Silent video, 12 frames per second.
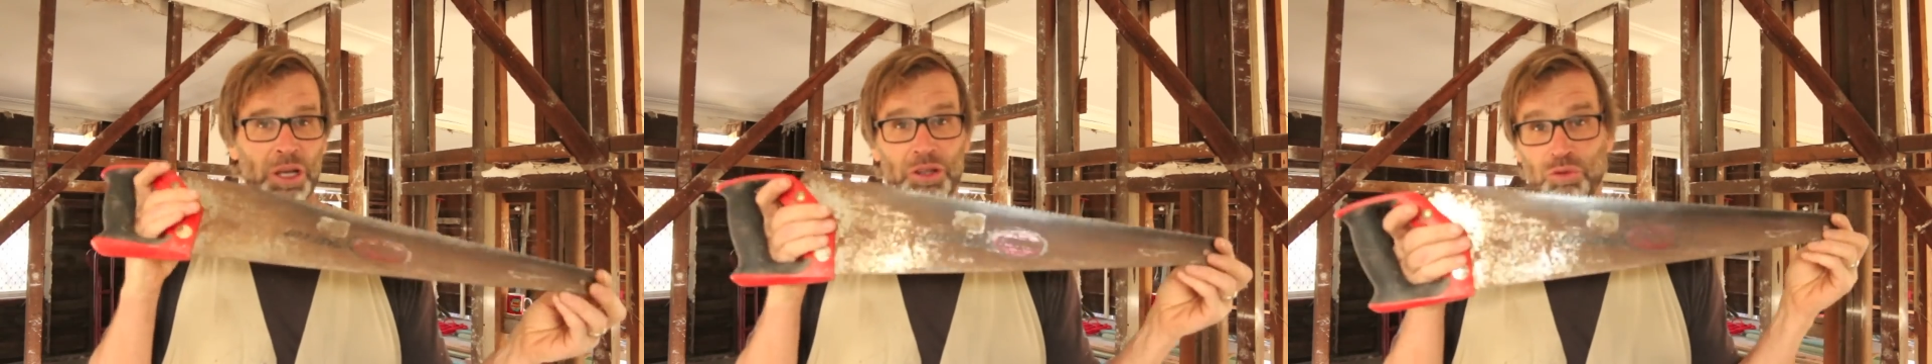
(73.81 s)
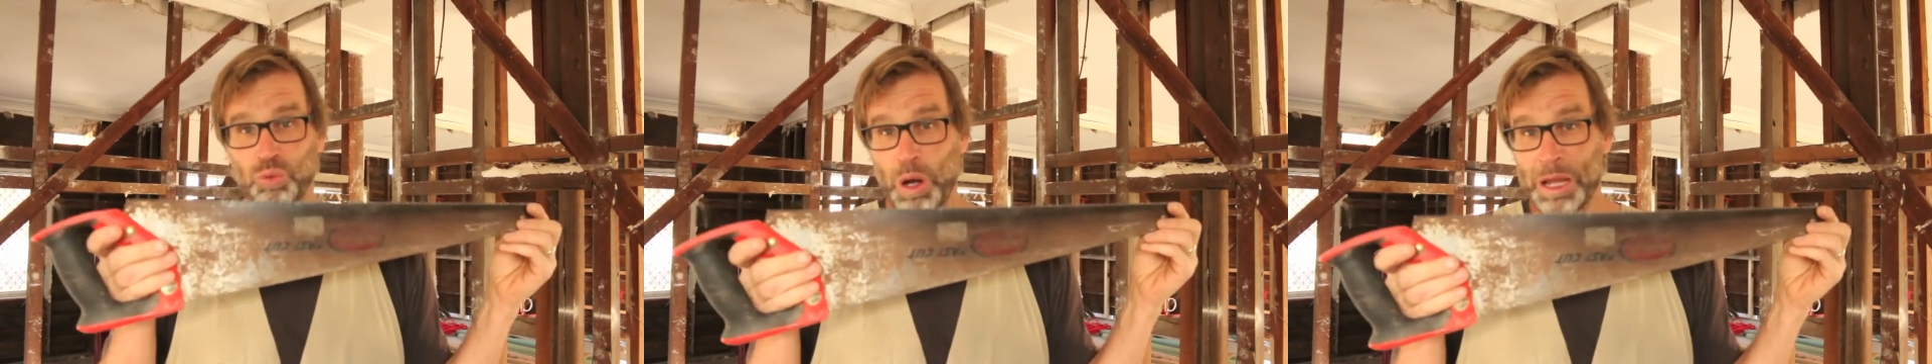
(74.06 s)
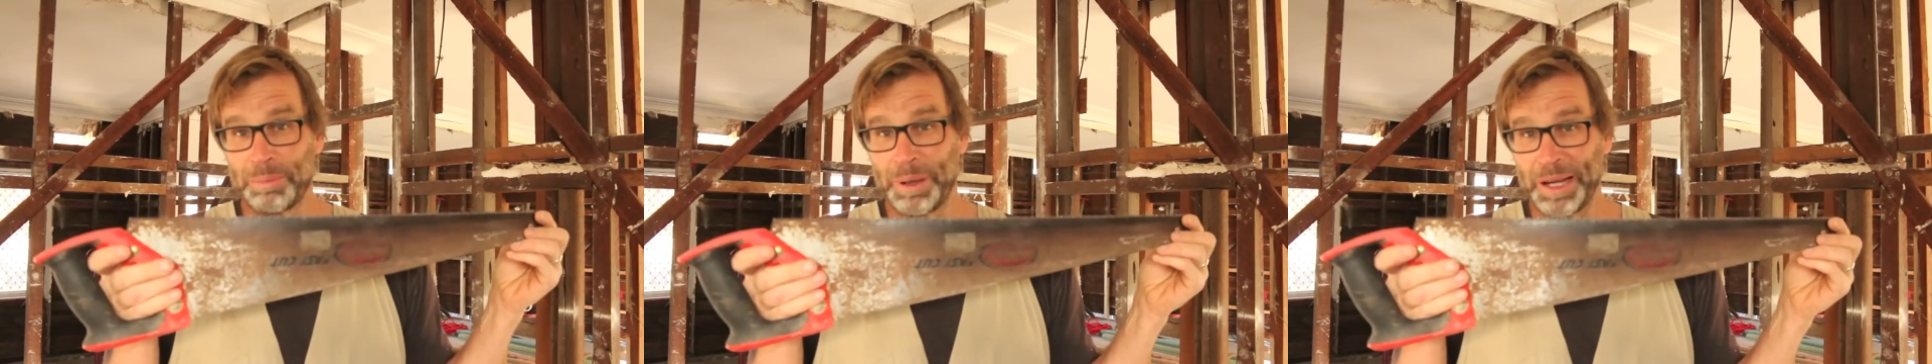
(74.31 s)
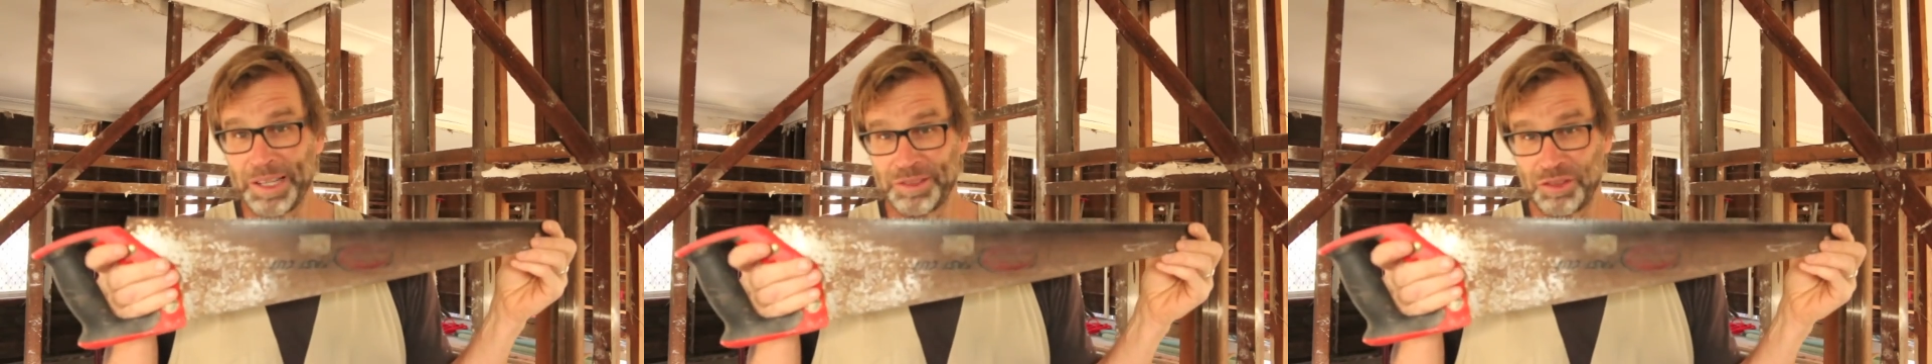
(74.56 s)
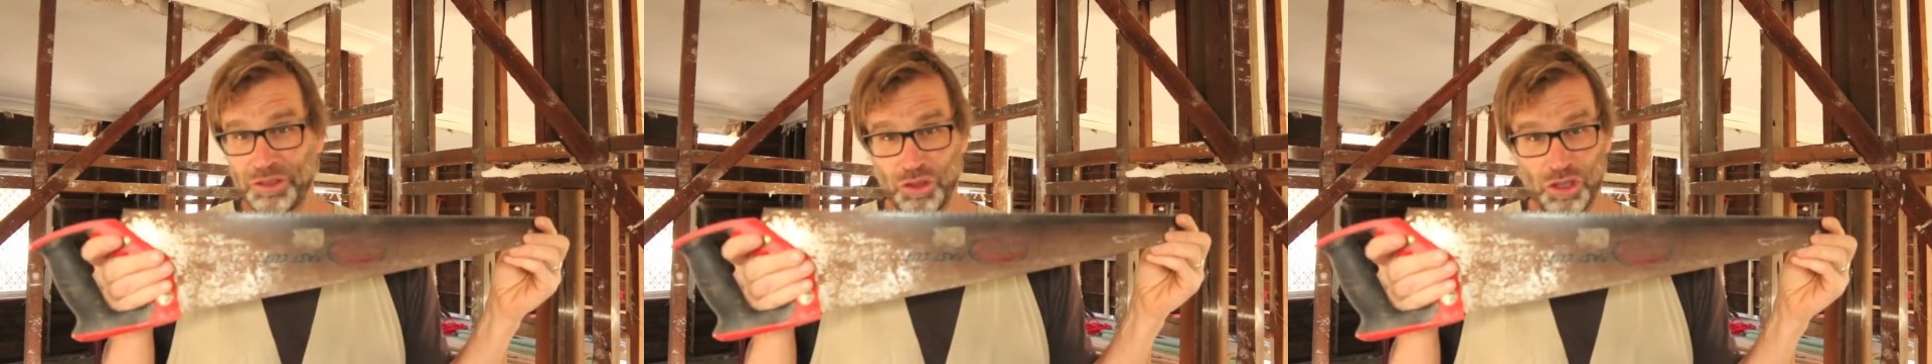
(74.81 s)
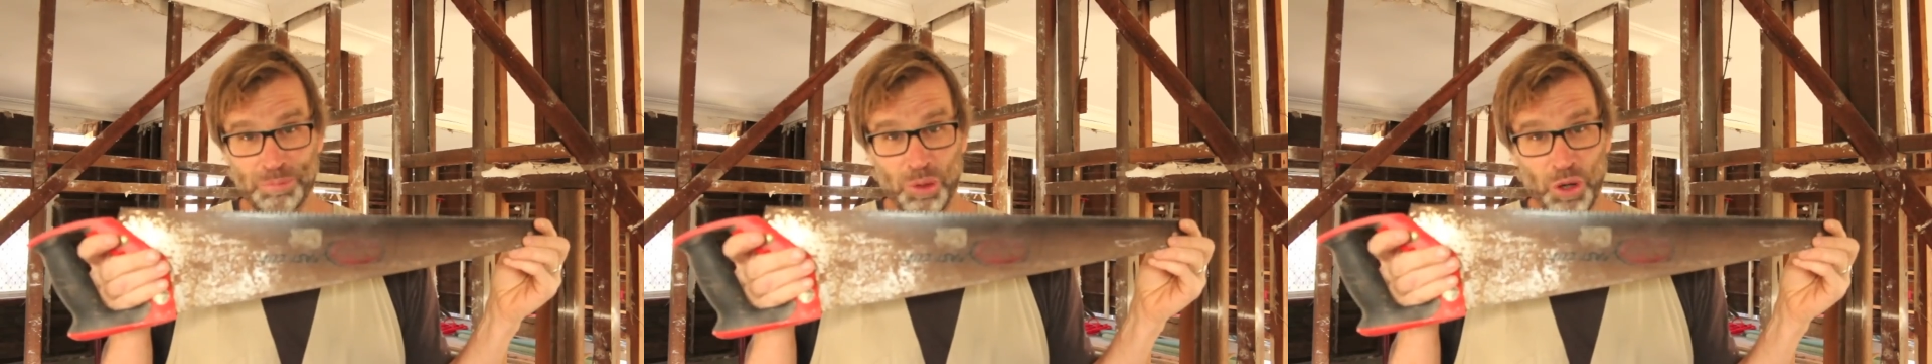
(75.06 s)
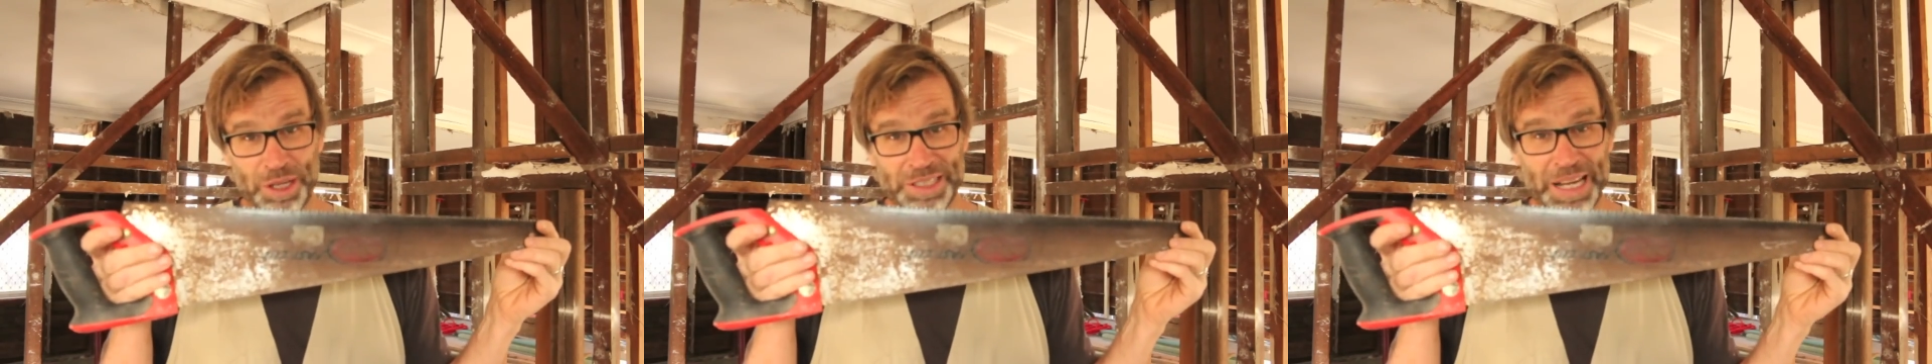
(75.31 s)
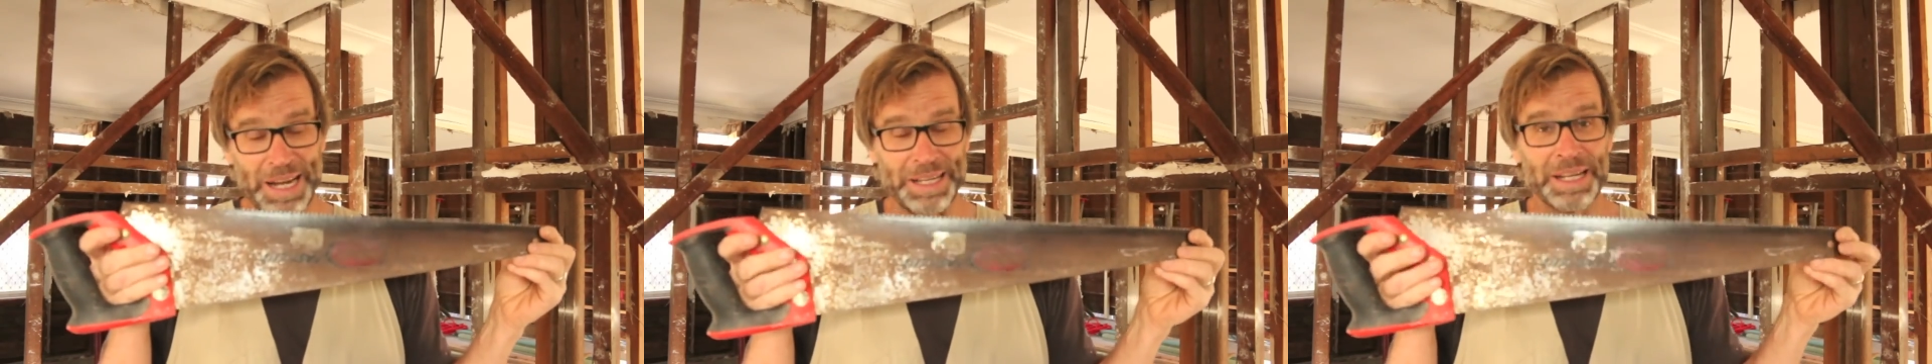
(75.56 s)
it's way past its use by
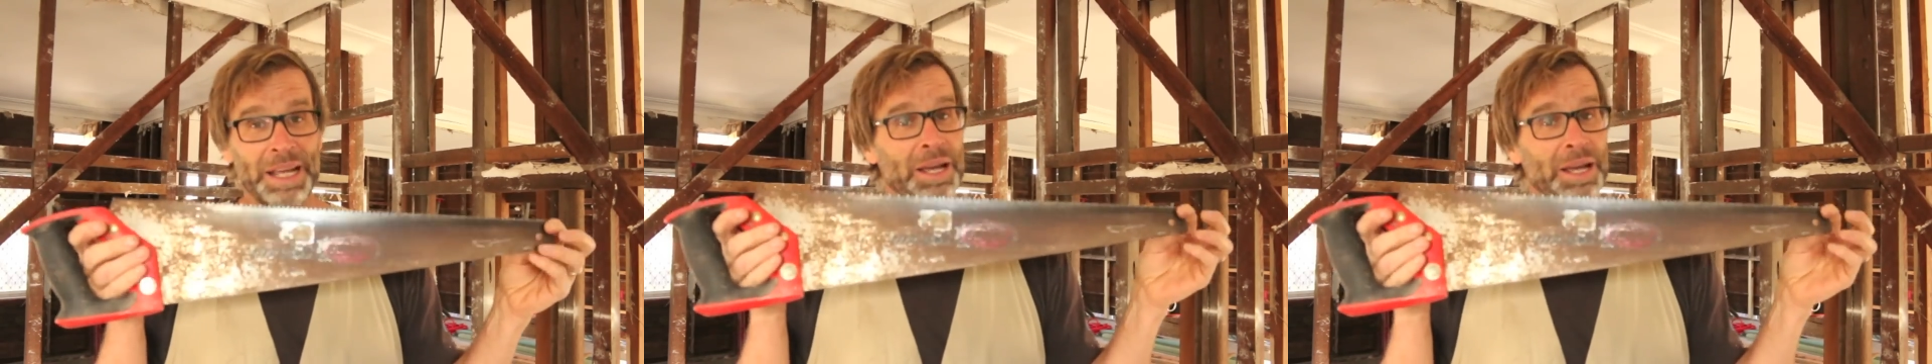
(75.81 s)
date,